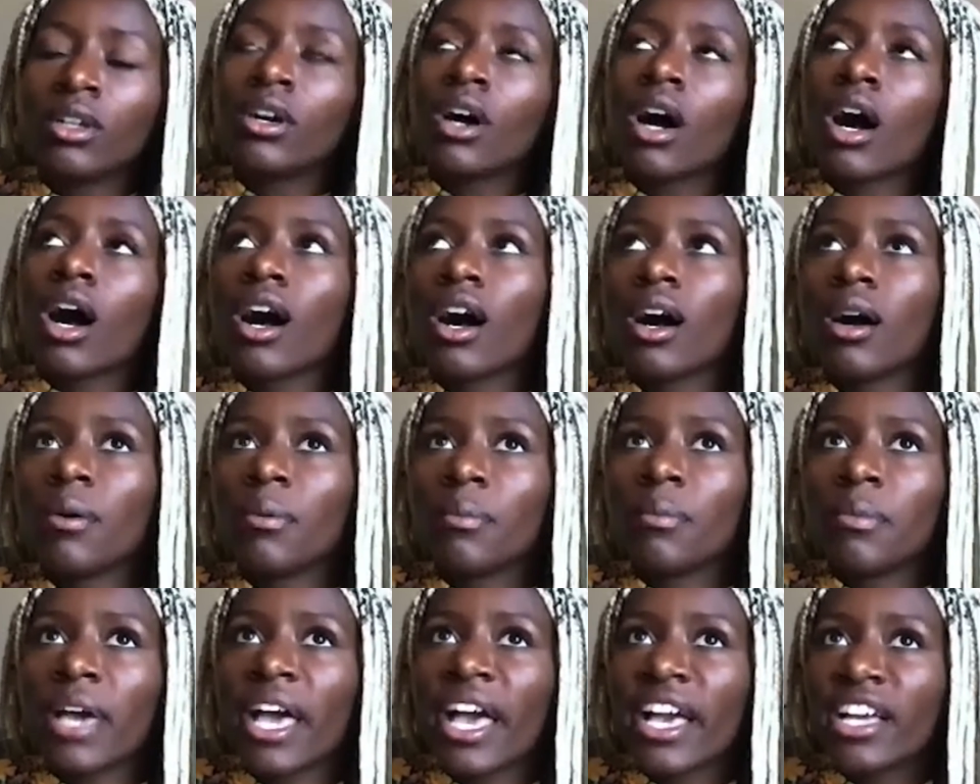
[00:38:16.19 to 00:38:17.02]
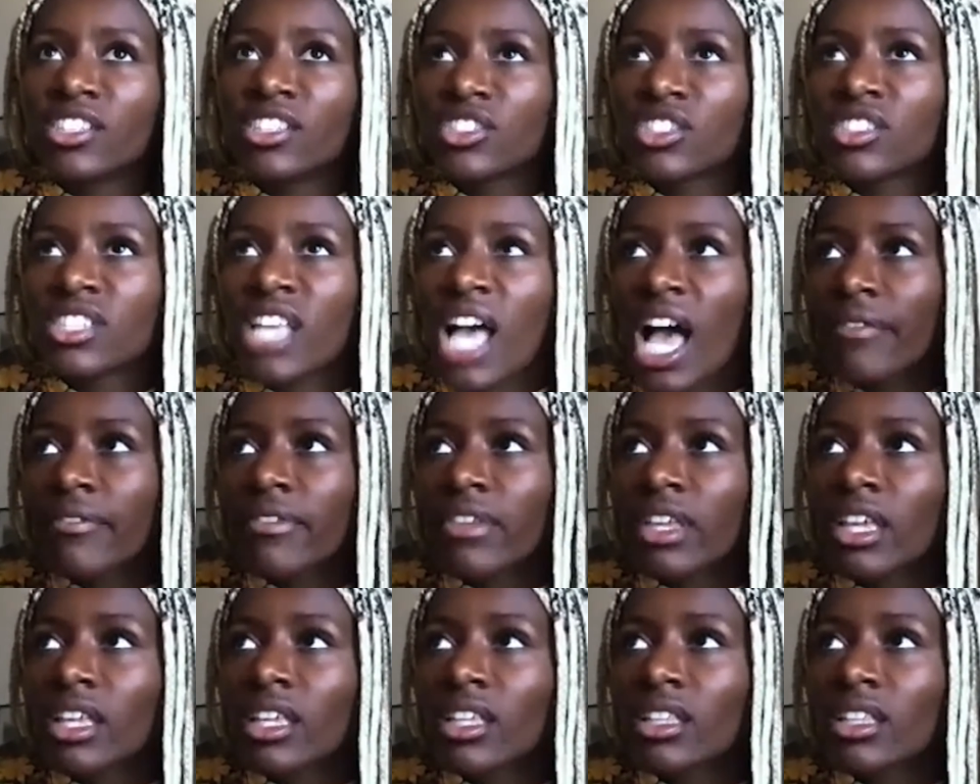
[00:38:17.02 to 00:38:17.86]
And just
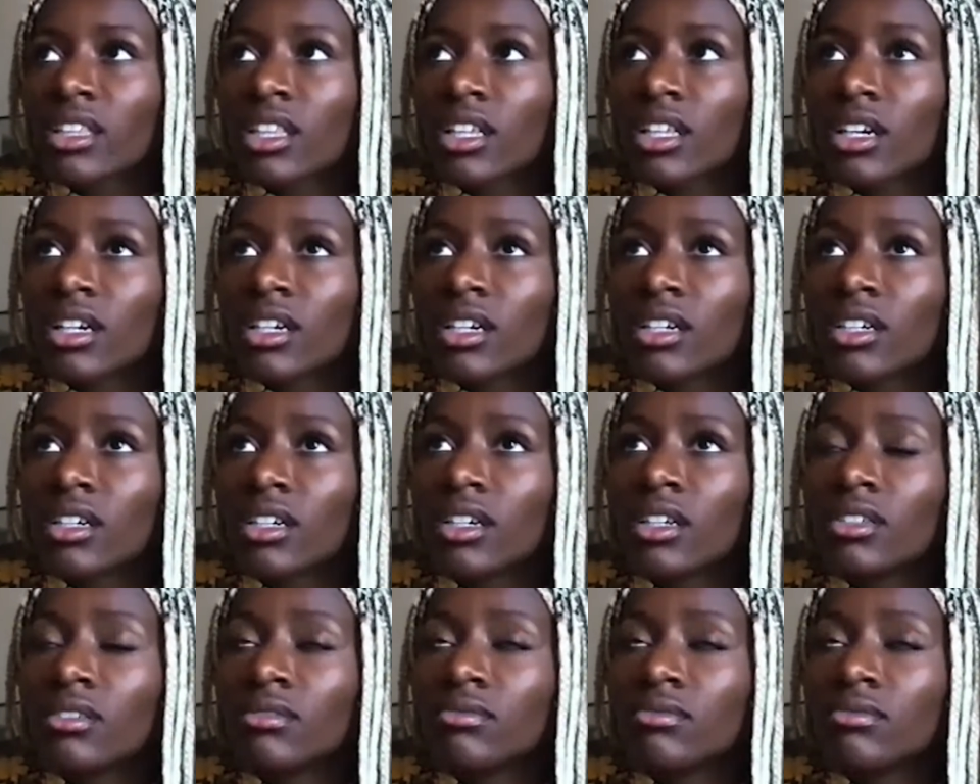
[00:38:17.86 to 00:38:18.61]
having the